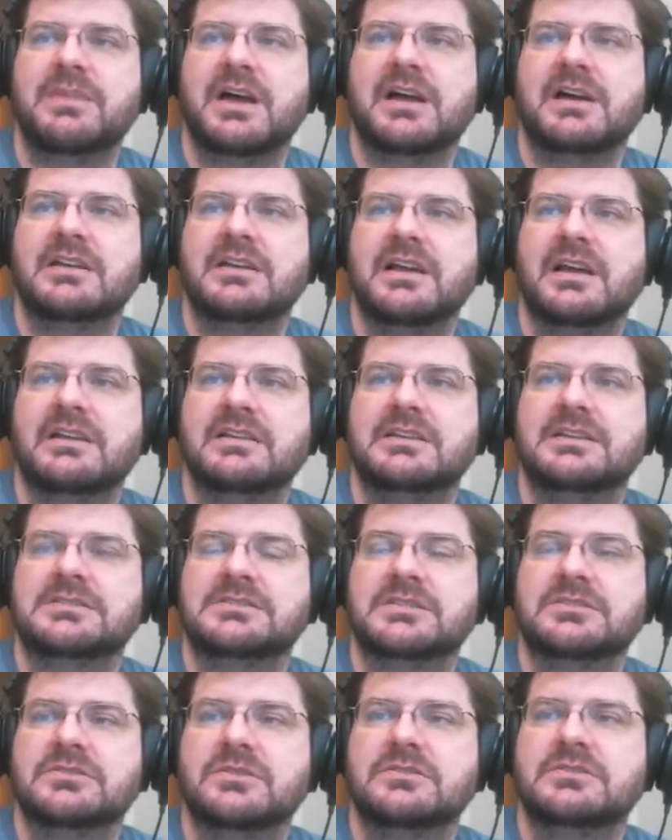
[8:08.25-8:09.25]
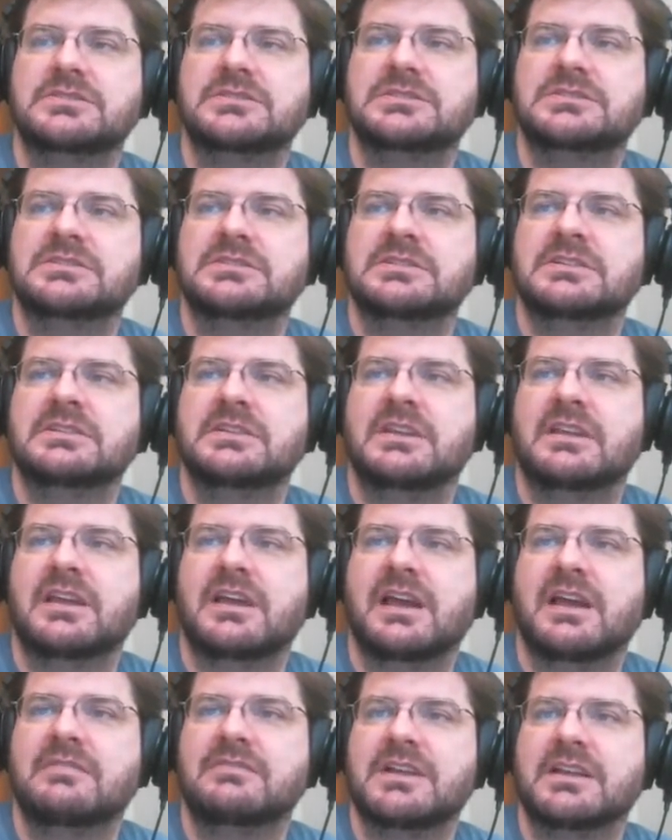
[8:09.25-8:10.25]
But it's a toy that
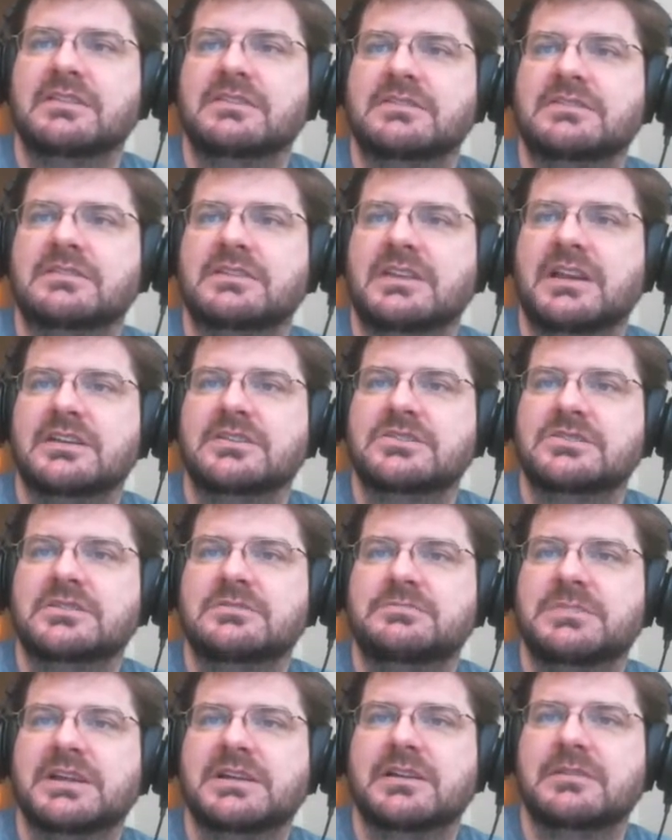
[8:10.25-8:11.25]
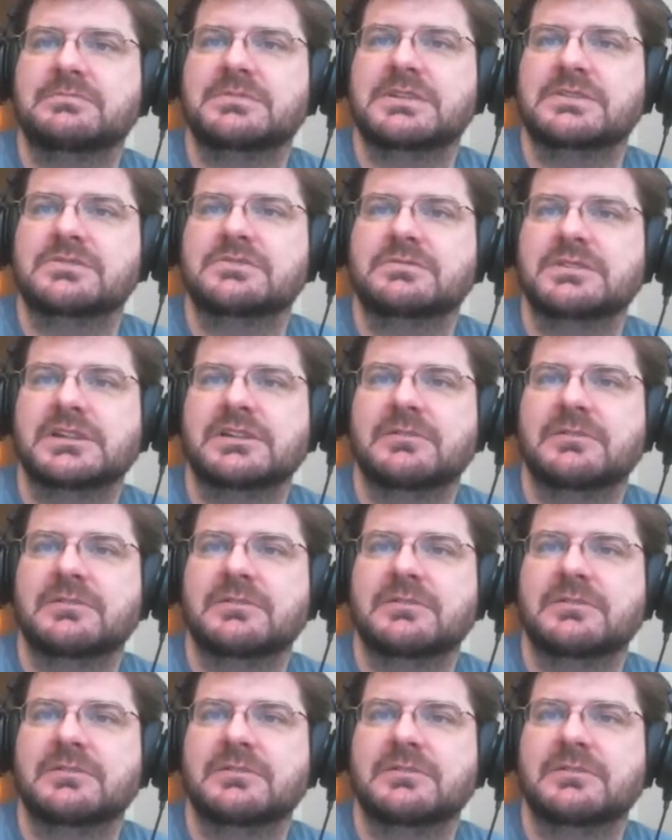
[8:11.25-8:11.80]
I have not learned that I should pick up this week.